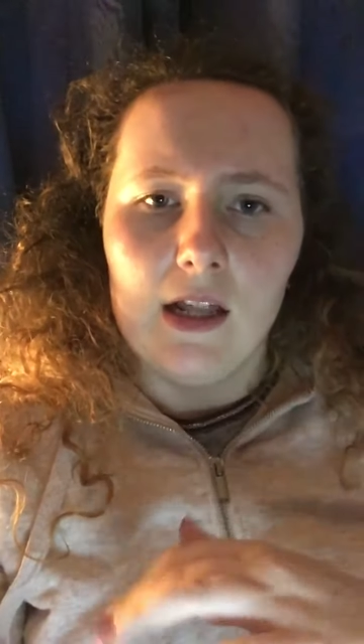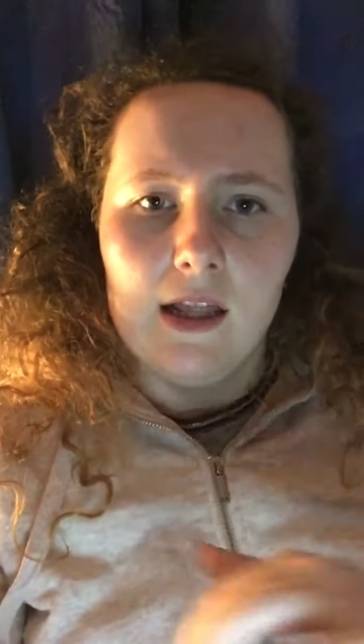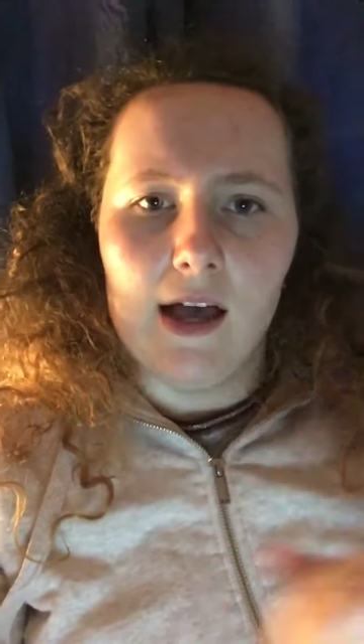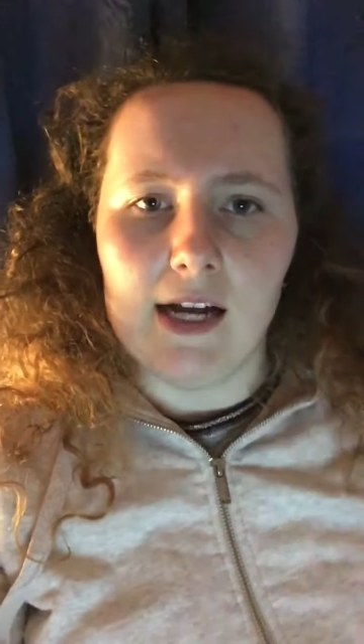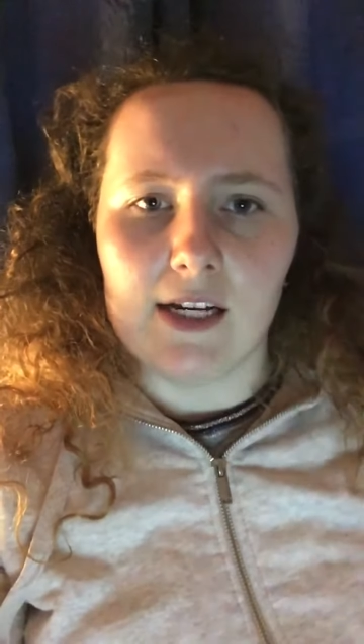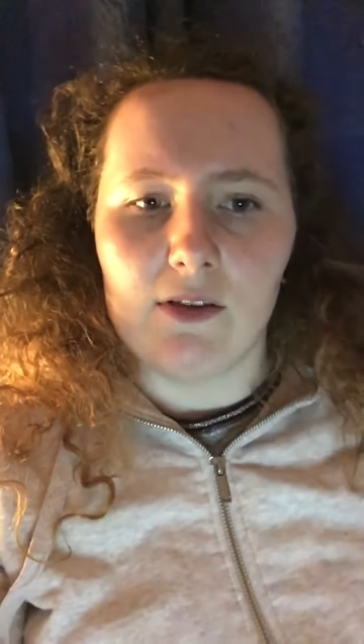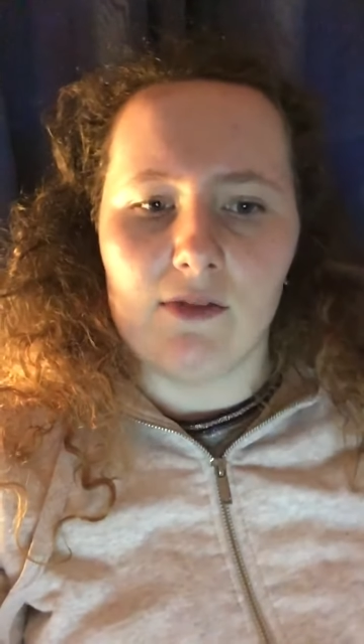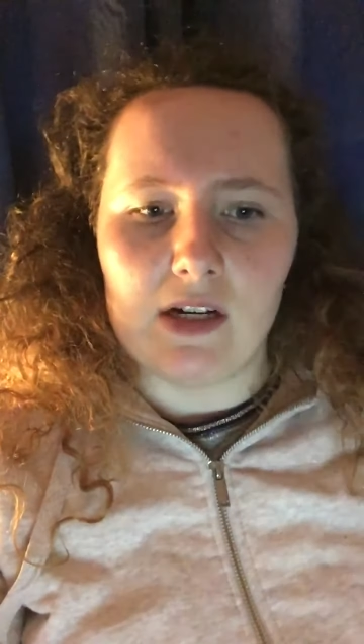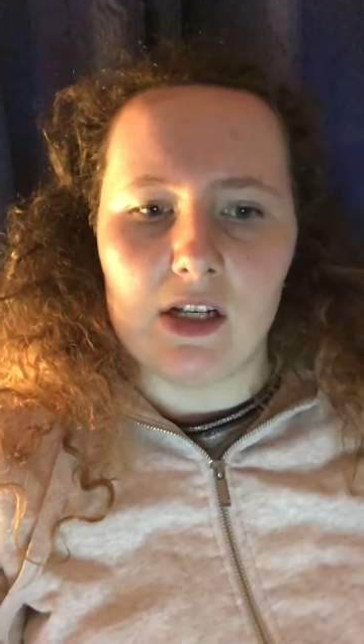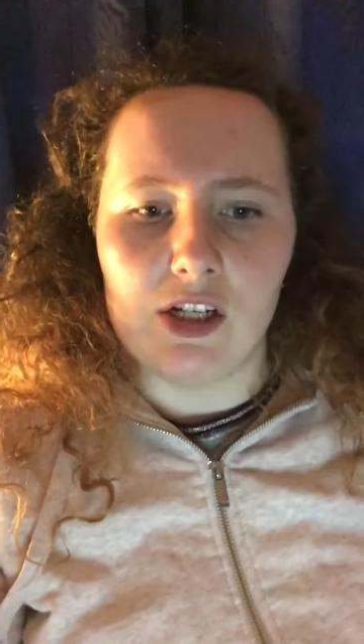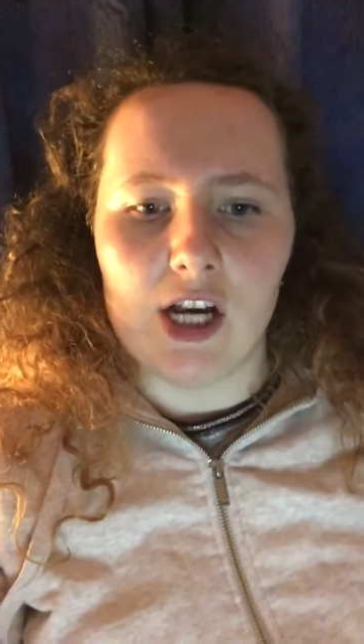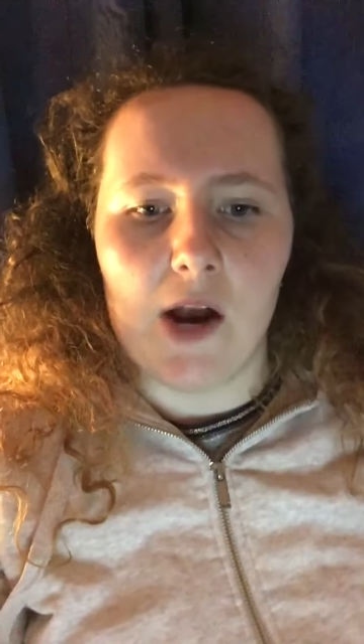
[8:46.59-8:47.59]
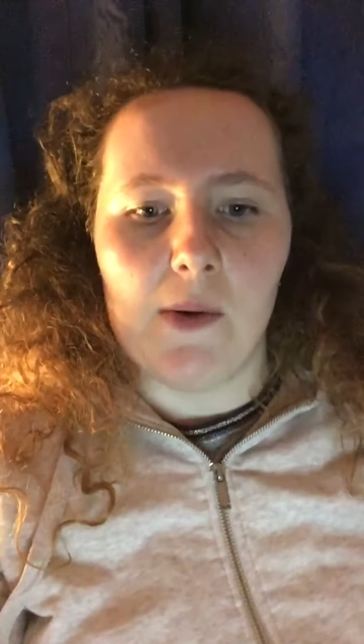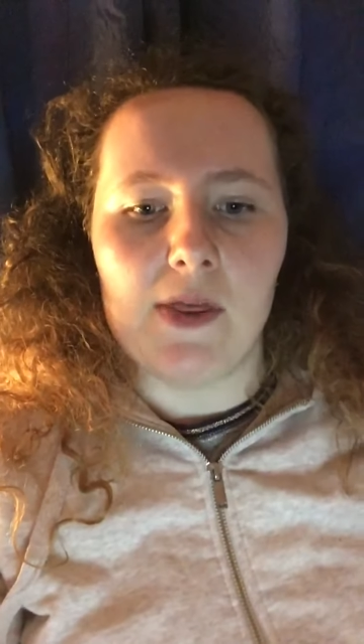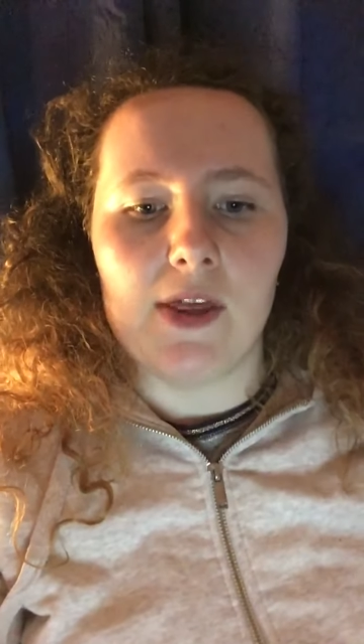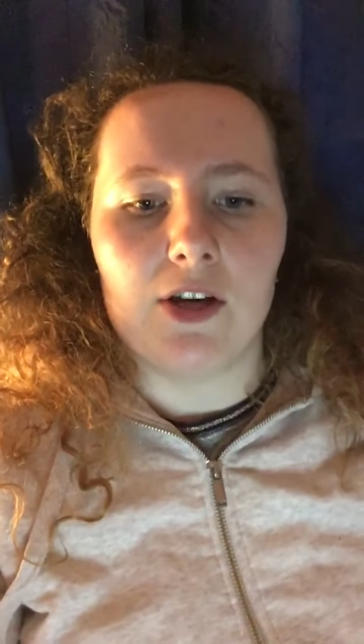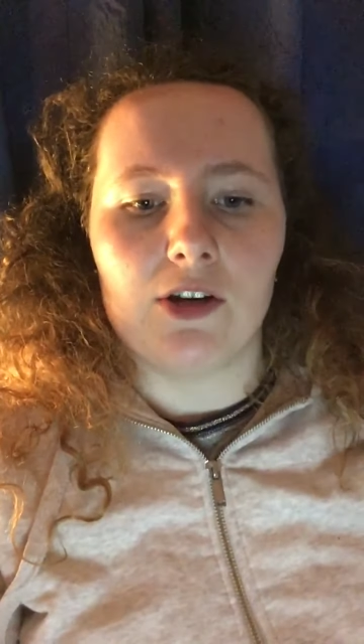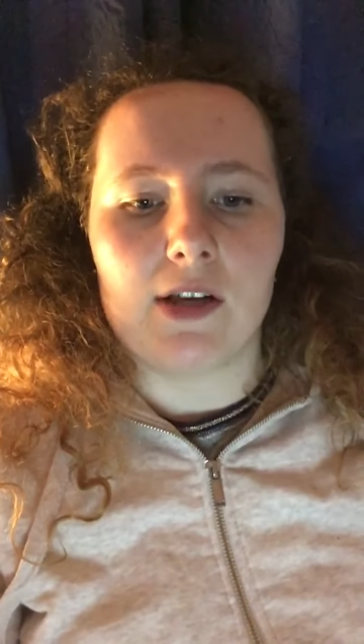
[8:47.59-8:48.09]
lighting up the rest of the show, and
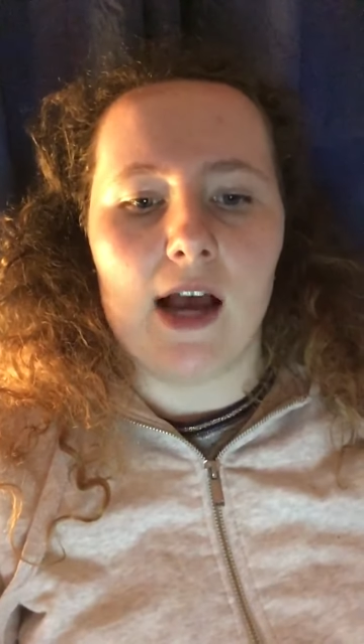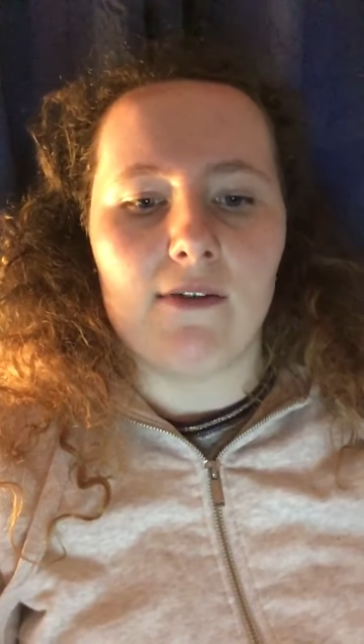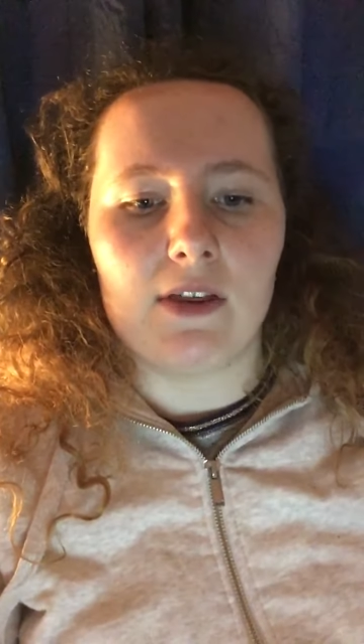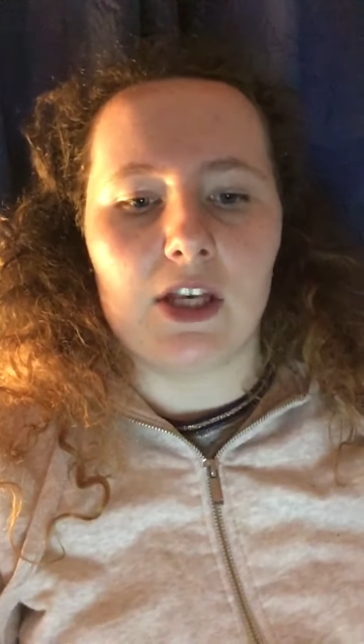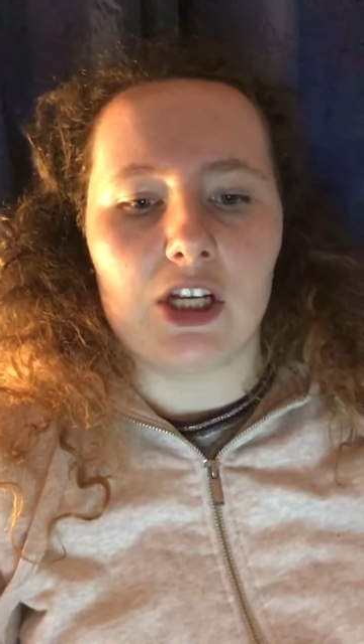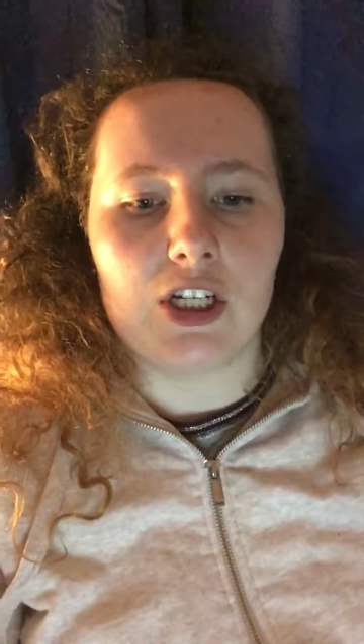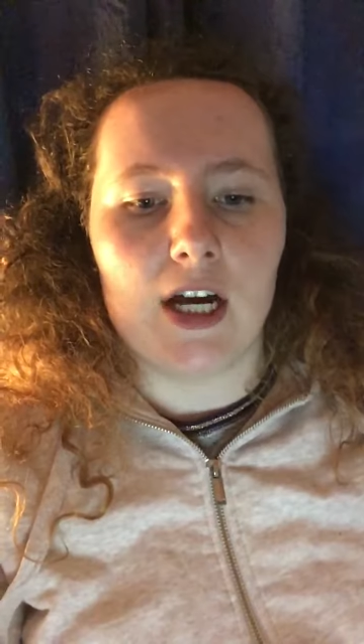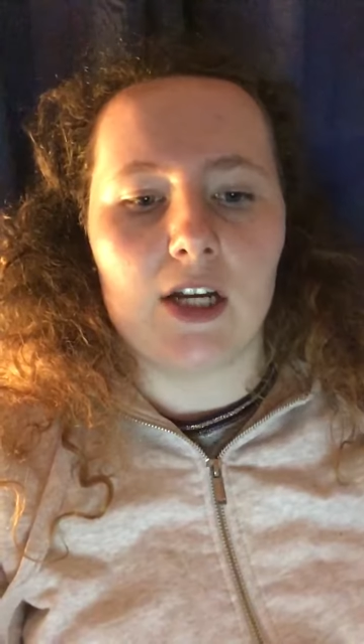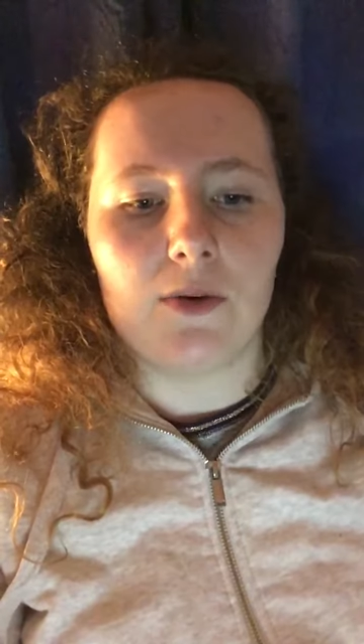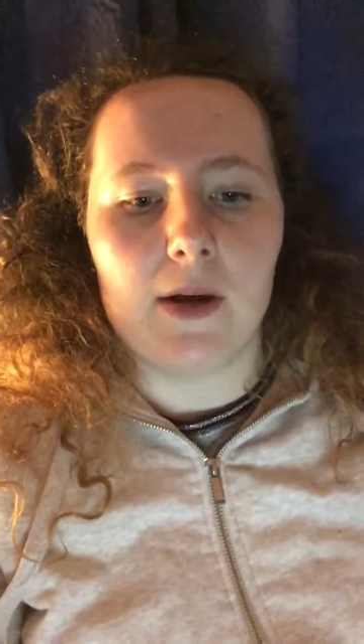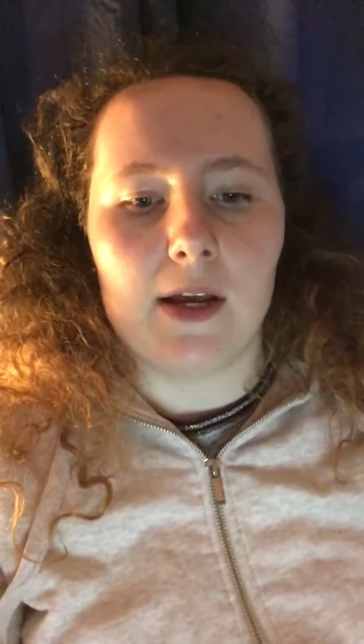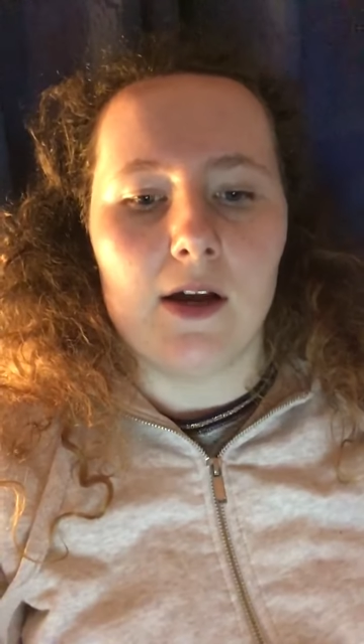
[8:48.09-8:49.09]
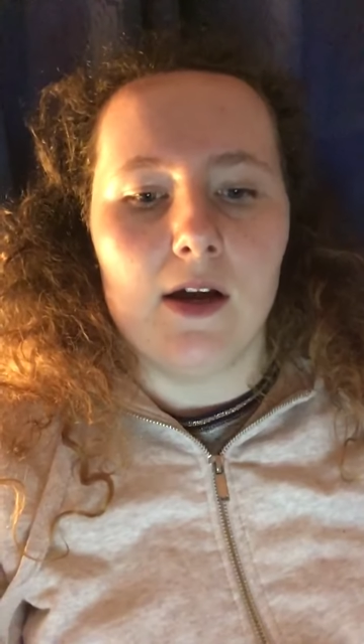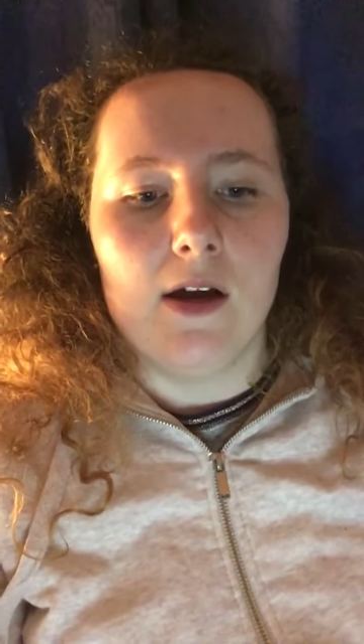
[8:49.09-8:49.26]
then just having this shadowy